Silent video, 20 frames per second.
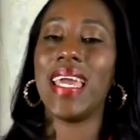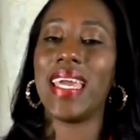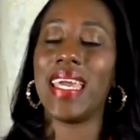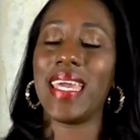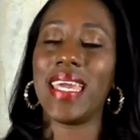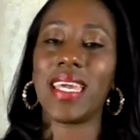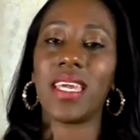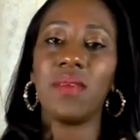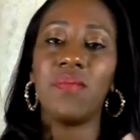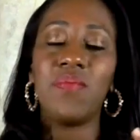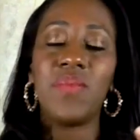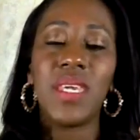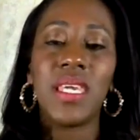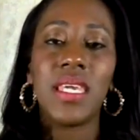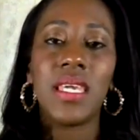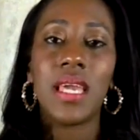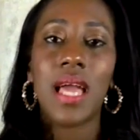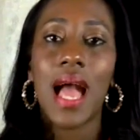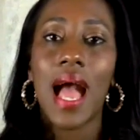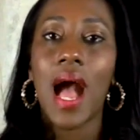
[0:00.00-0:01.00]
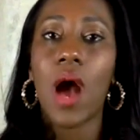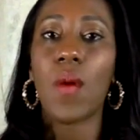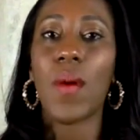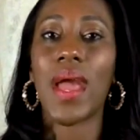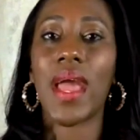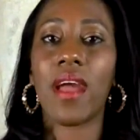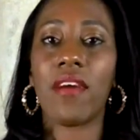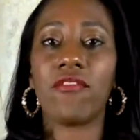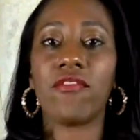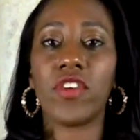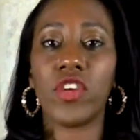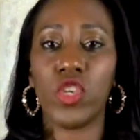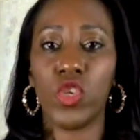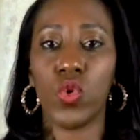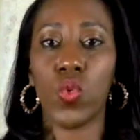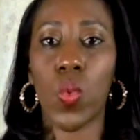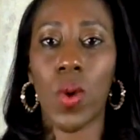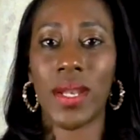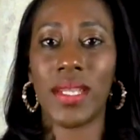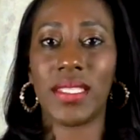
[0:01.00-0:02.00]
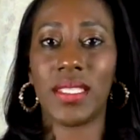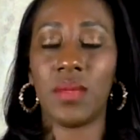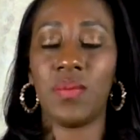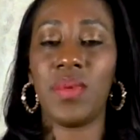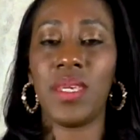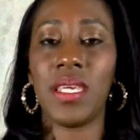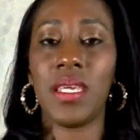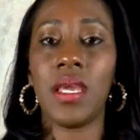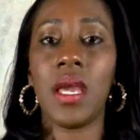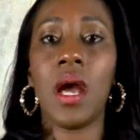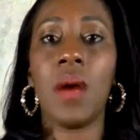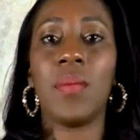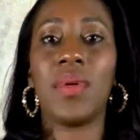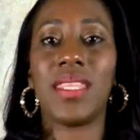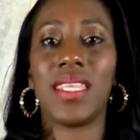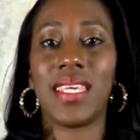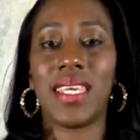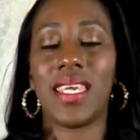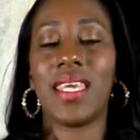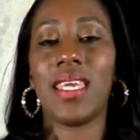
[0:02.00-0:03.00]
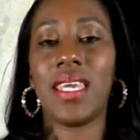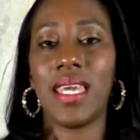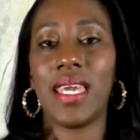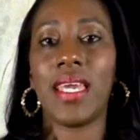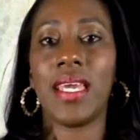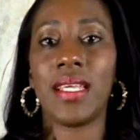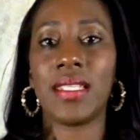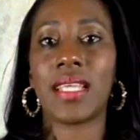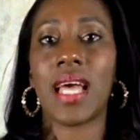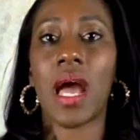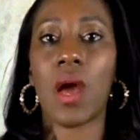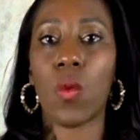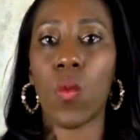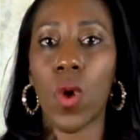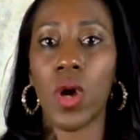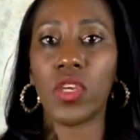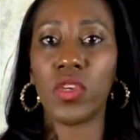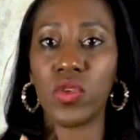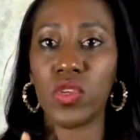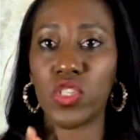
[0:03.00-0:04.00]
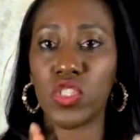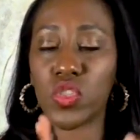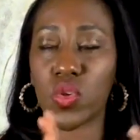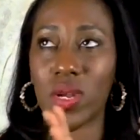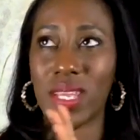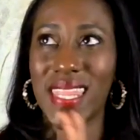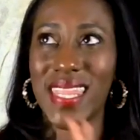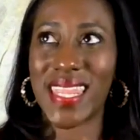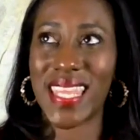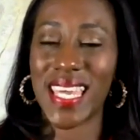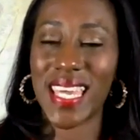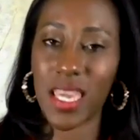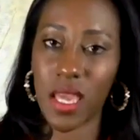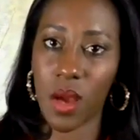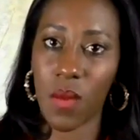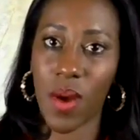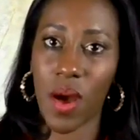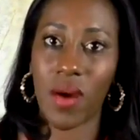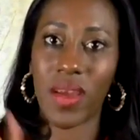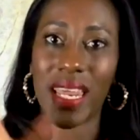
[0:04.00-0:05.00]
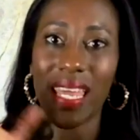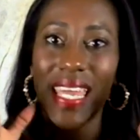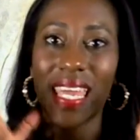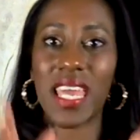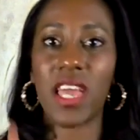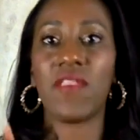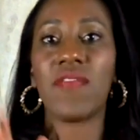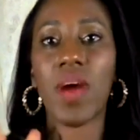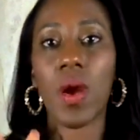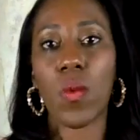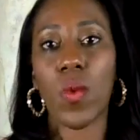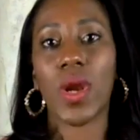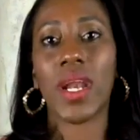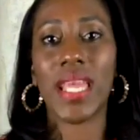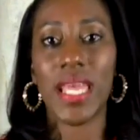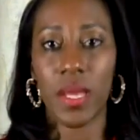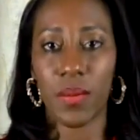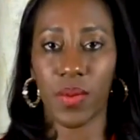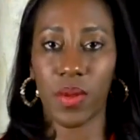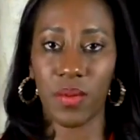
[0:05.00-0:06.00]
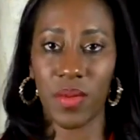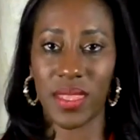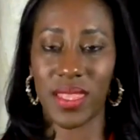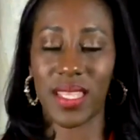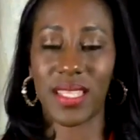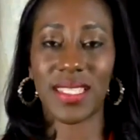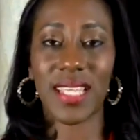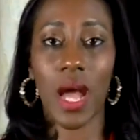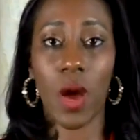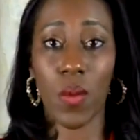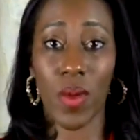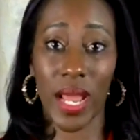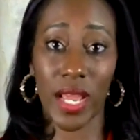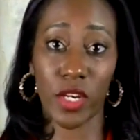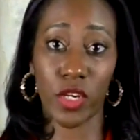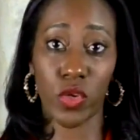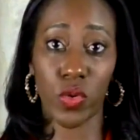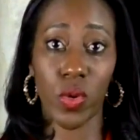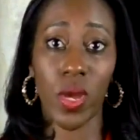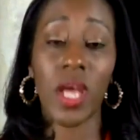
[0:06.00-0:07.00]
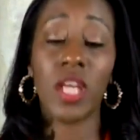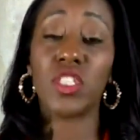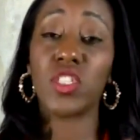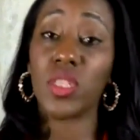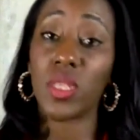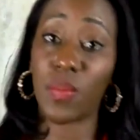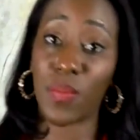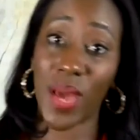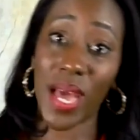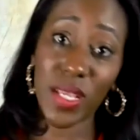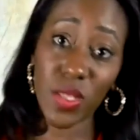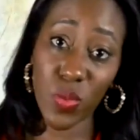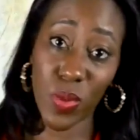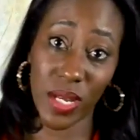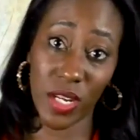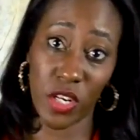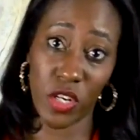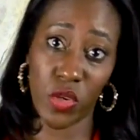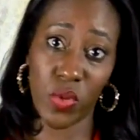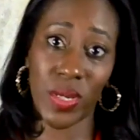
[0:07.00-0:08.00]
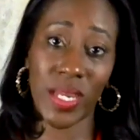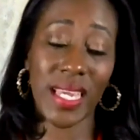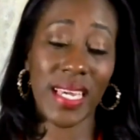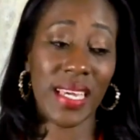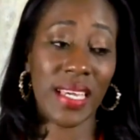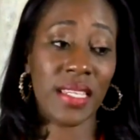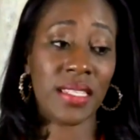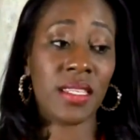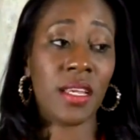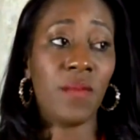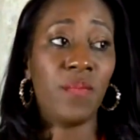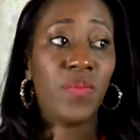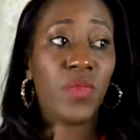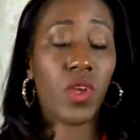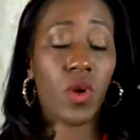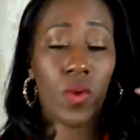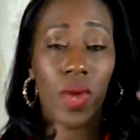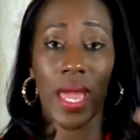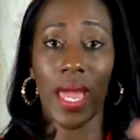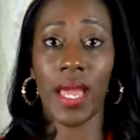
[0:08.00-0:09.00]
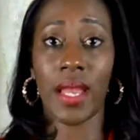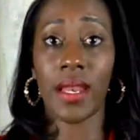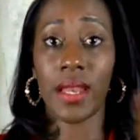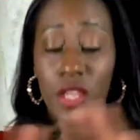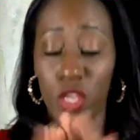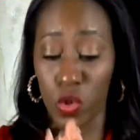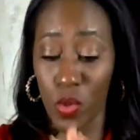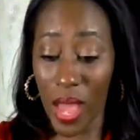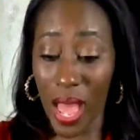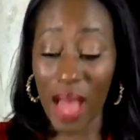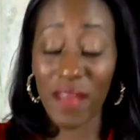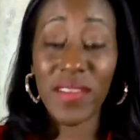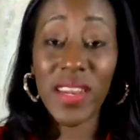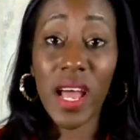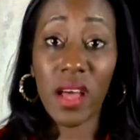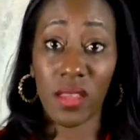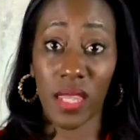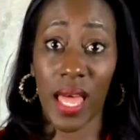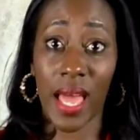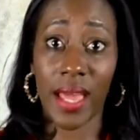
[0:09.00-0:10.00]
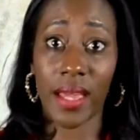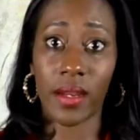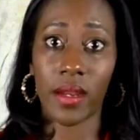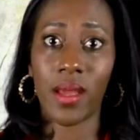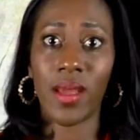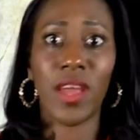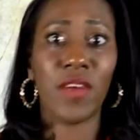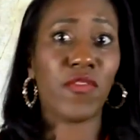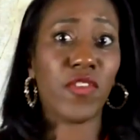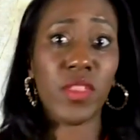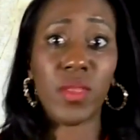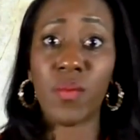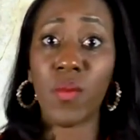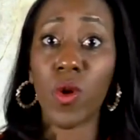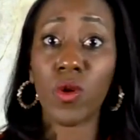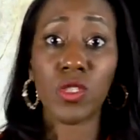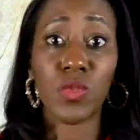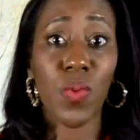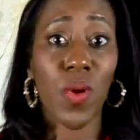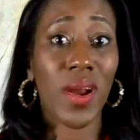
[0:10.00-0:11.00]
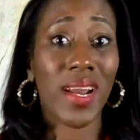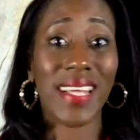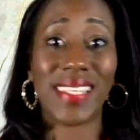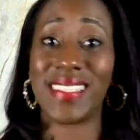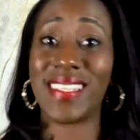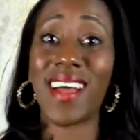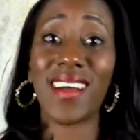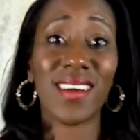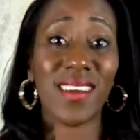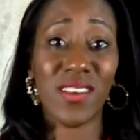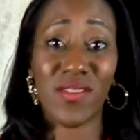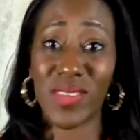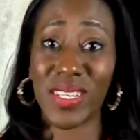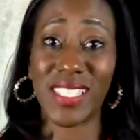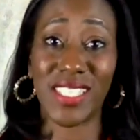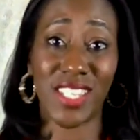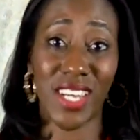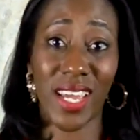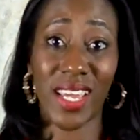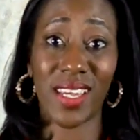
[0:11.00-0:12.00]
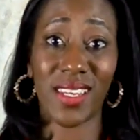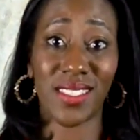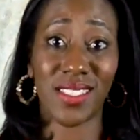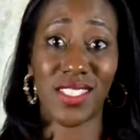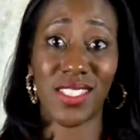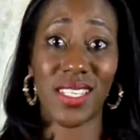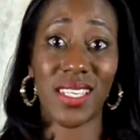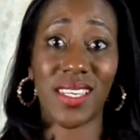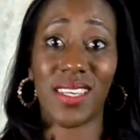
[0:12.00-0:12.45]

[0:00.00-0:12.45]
It can be however you want it to be, but the key is I want you to start thinking about, if I were to implement this, how would I do? So the best way to do it is, okay, you have an outline, and for the most part, it's not going to really change.